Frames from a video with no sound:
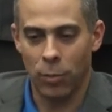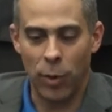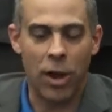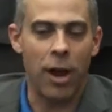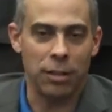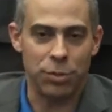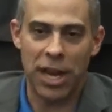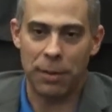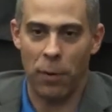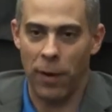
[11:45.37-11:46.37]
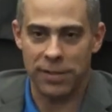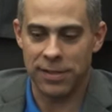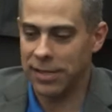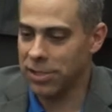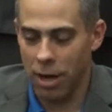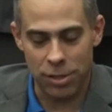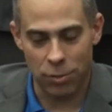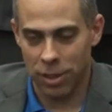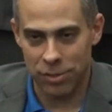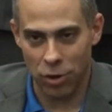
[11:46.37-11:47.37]
we call them checkpoints. They start
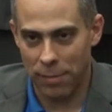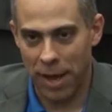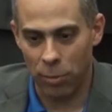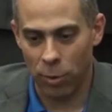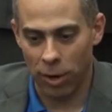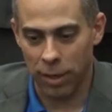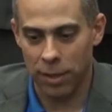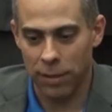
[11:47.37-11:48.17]
doing a certain amount of work,